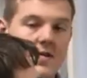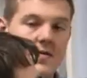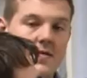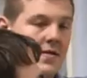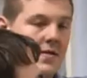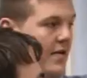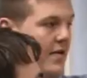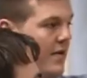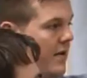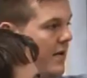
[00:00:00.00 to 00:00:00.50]

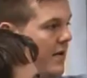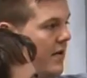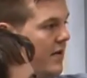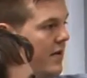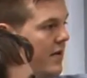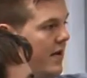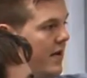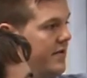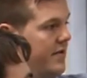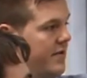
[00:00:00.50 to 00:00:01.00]

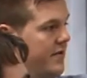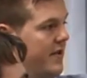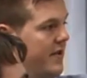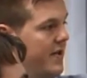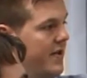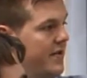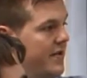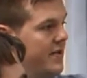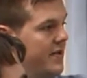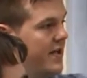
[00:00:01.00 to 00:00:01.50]
standards.
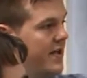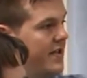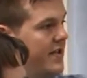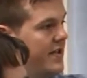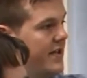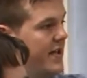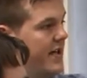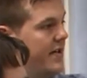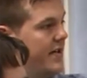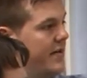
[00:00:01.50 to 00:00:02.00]
Well done,
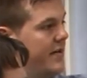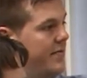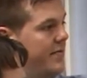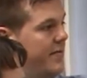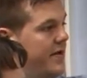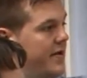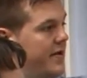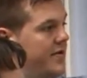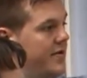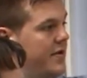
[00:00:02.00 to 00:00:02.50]
Mark. You're